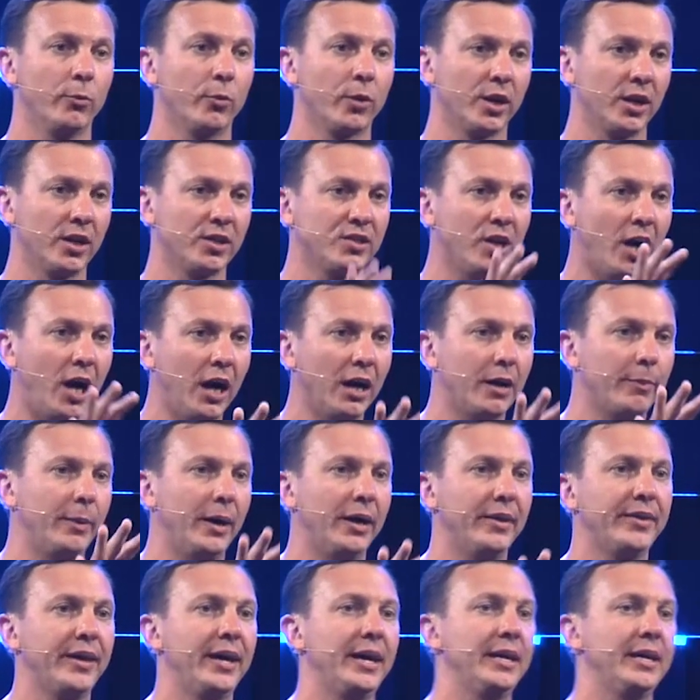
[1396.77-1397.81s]
We're going to talk
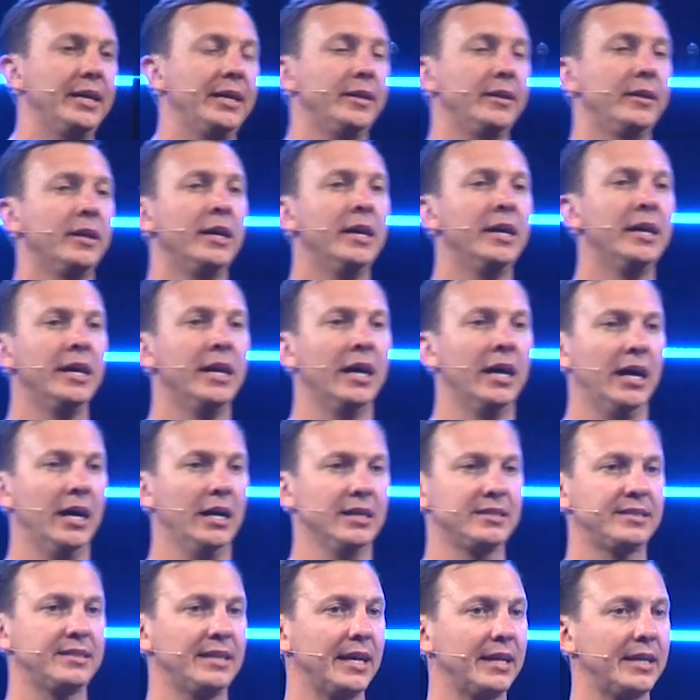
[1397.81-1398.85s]
about that in a
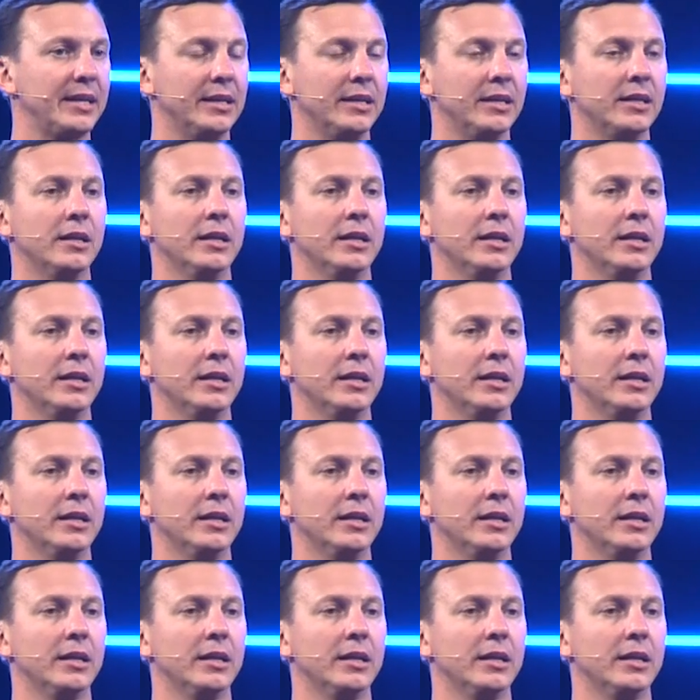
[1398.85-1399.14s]
second.